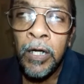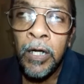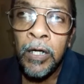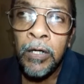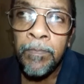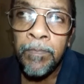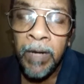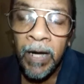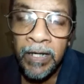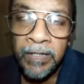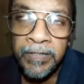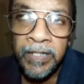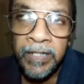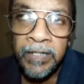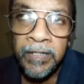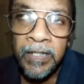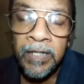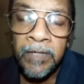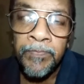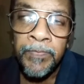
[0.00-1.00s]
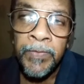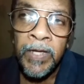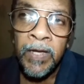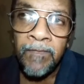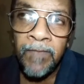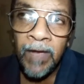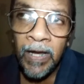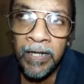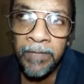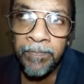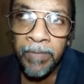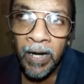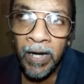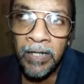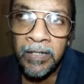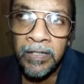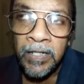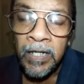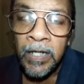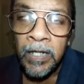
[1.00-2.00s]
passing the Valley
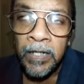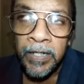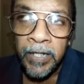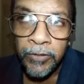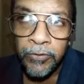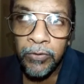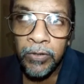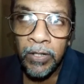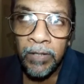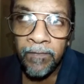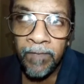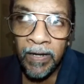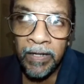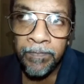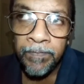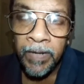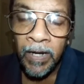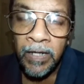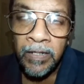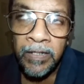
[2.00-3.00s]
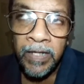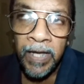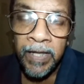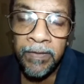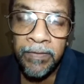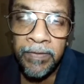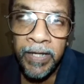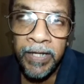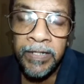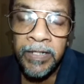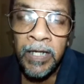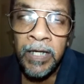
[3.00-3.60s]
Park, Natural Valley Park, and then